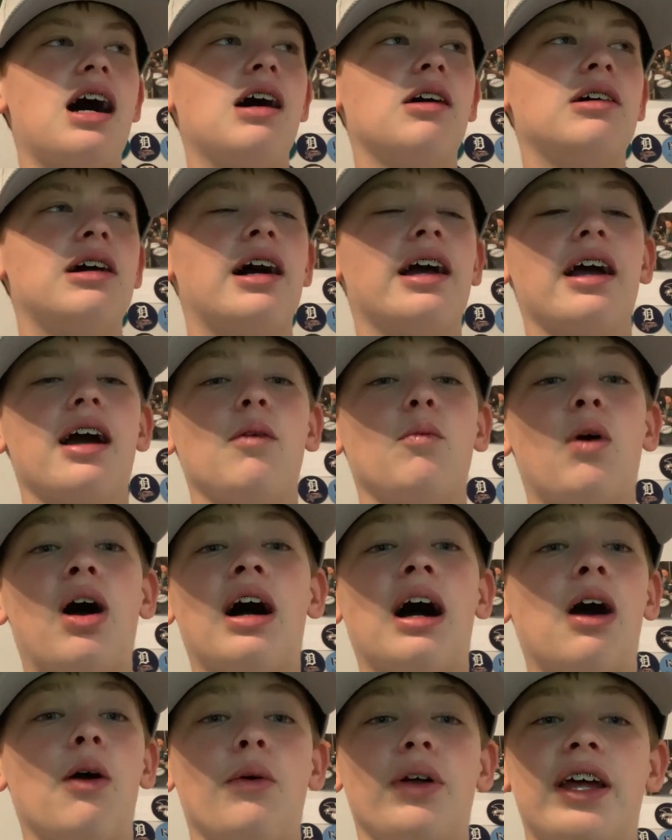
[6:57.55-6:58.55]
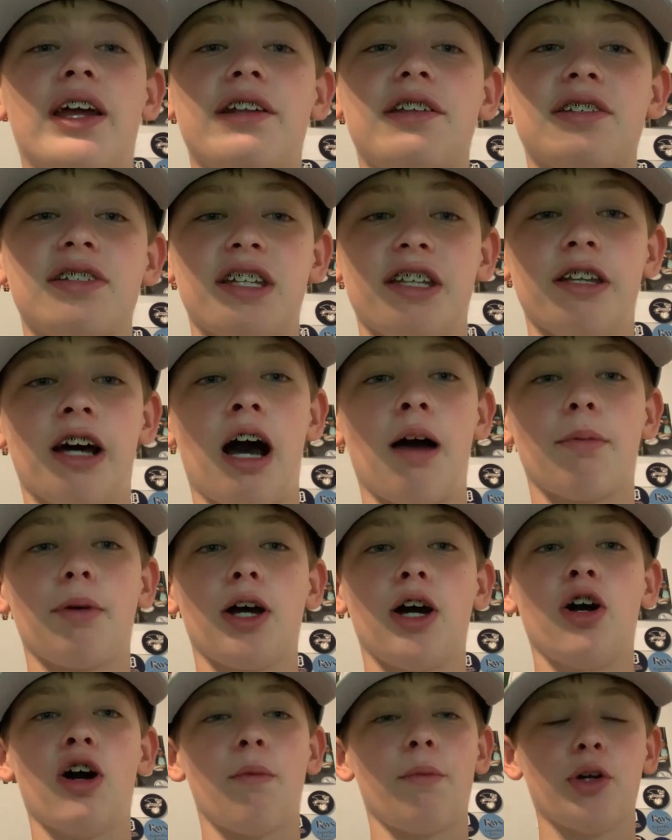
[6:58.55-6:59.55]
like while I would hate to see Dom
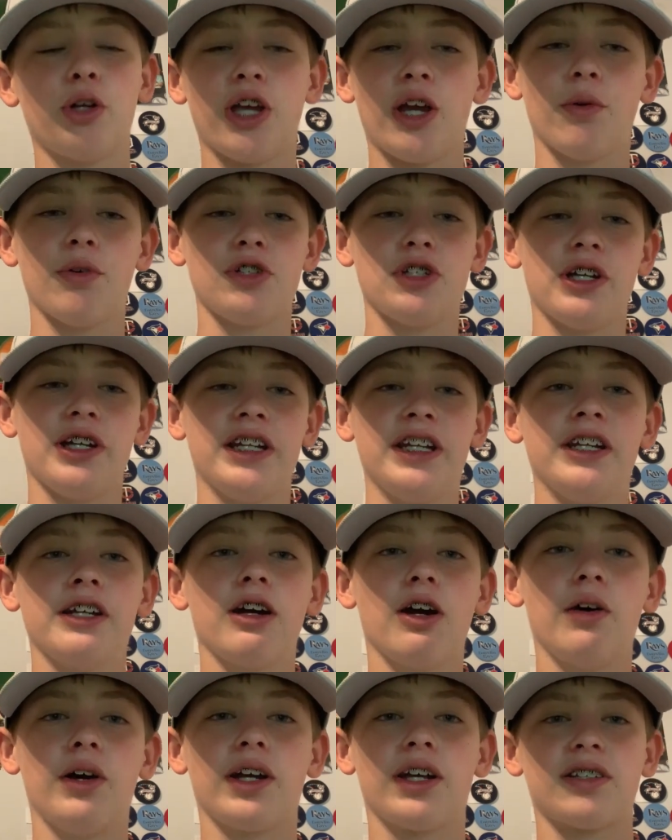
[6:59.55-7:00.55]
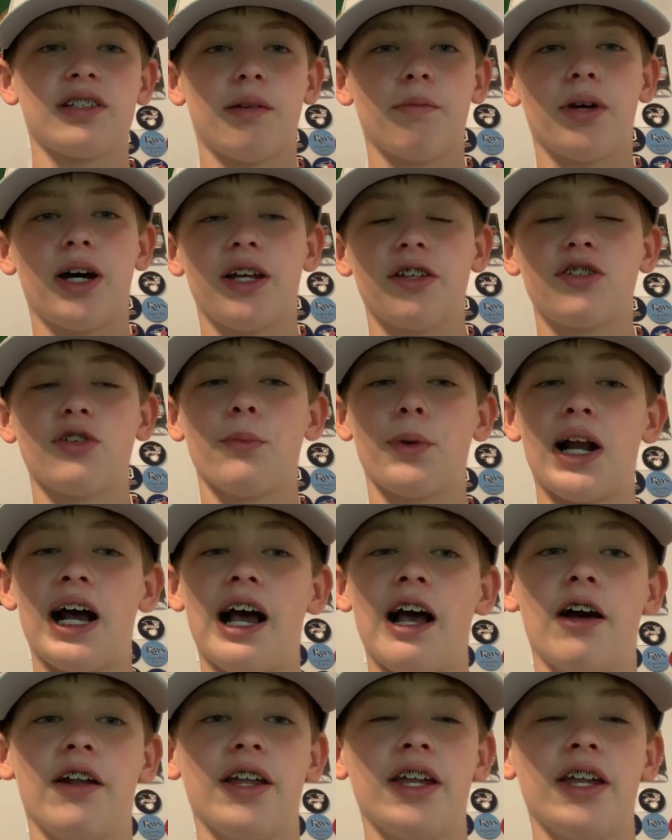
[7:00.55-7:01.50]
go, I'm okay with JD going because I'm not super high on